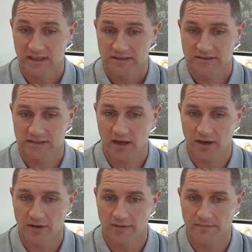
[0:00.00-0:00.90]

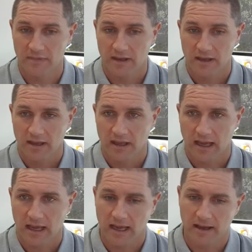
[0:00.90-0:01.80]
So
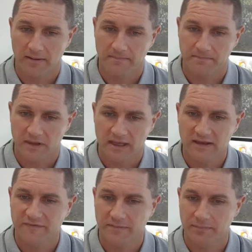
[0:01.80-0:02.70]

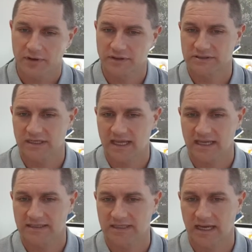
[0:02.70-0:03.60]
if a person
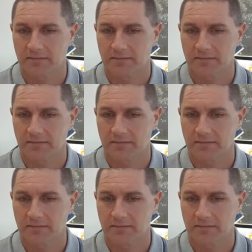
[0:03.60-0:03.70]
has,